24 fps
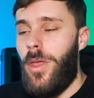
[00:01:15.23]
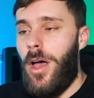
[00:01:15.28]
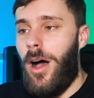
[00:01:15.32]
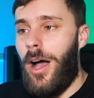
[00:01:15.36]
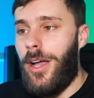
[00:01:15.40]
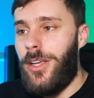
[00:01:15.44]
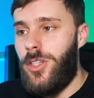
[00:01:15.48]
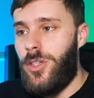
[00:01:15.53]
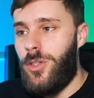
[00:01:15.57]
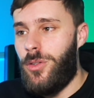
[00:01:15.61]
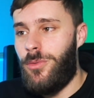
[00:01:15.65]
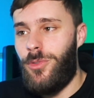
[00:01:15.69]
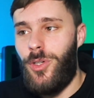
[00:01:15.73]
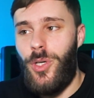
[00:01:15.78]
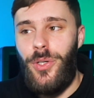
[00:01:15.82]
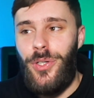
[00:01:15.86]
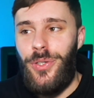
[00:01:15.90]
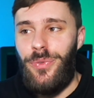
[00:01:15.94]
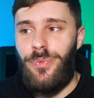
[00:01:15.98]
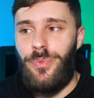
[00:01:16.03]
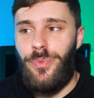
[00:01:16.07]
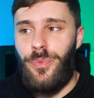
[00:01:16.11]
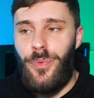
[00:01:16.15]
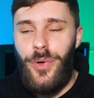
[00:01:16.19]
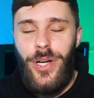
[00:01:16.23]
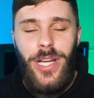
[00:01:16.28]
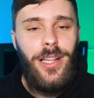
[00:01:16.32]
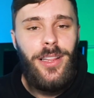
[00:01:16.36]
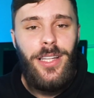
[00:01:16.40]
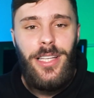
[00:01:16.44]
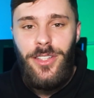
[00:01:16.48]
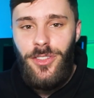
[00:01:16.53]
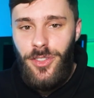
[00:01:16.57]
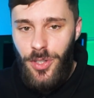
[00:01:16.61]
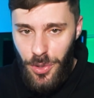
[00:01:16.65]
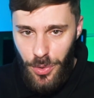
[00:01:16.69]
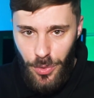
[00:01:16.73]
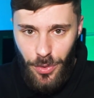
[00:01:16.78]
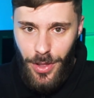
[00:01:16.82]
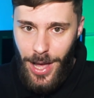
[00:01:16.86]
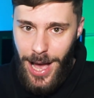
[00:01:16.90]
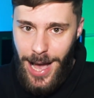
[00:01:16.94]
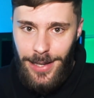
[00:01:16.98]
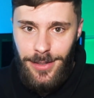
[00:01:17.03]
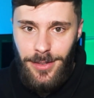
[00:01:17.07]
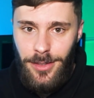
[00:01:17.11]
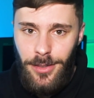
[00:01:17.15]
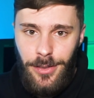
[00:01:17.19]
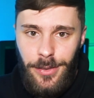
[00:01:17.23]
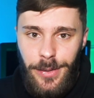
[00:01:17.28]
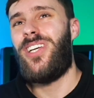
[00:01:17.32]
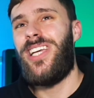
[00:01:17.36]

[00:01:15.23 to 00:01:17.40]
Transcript: I couldn't really do that.